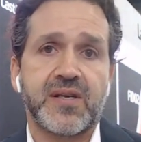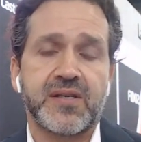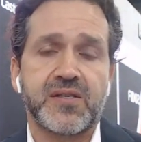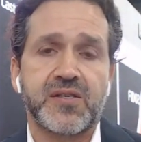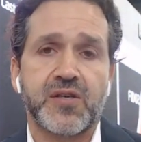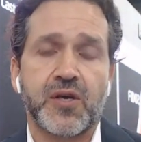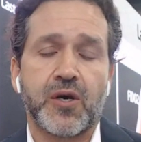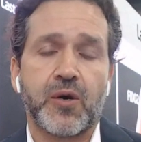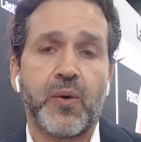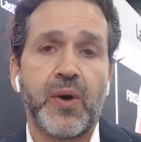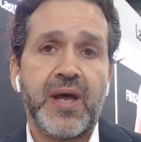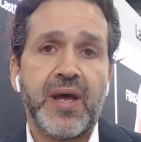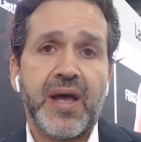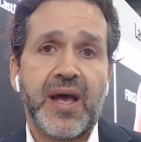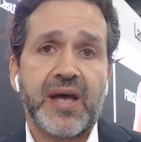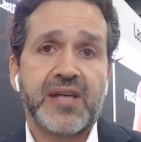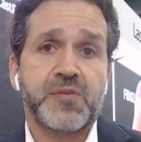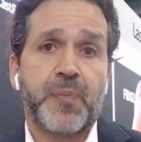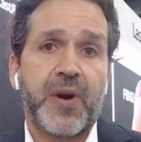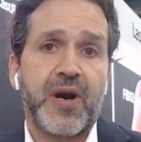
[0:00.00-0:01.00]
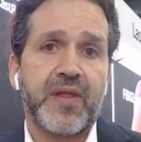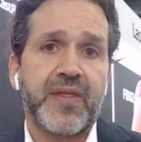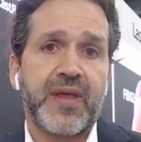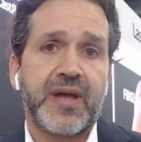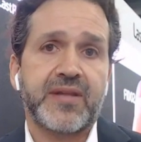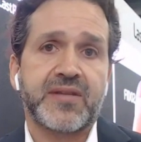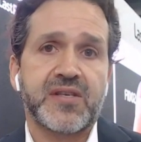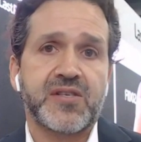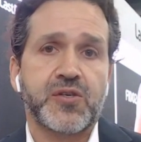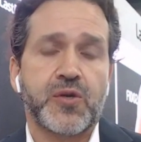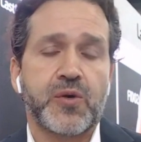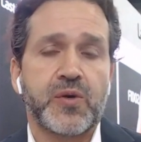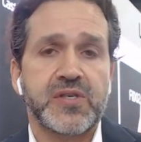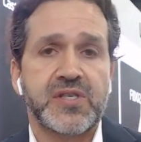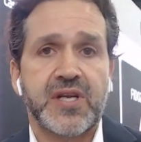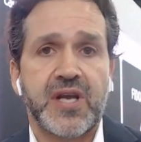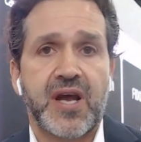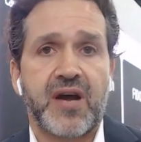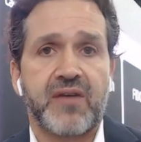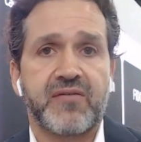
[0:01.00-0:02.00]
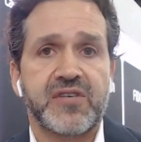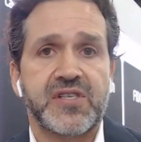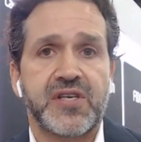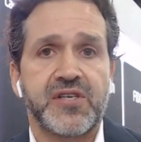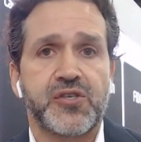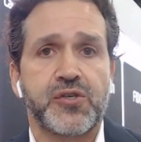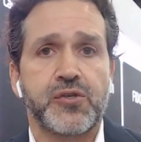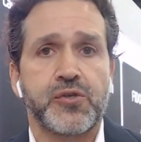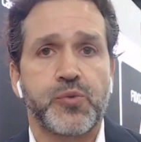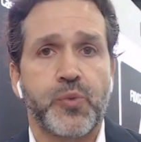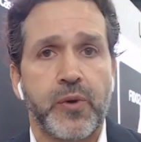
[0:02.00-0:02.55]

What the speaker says: And so as part of that discourse and conversations,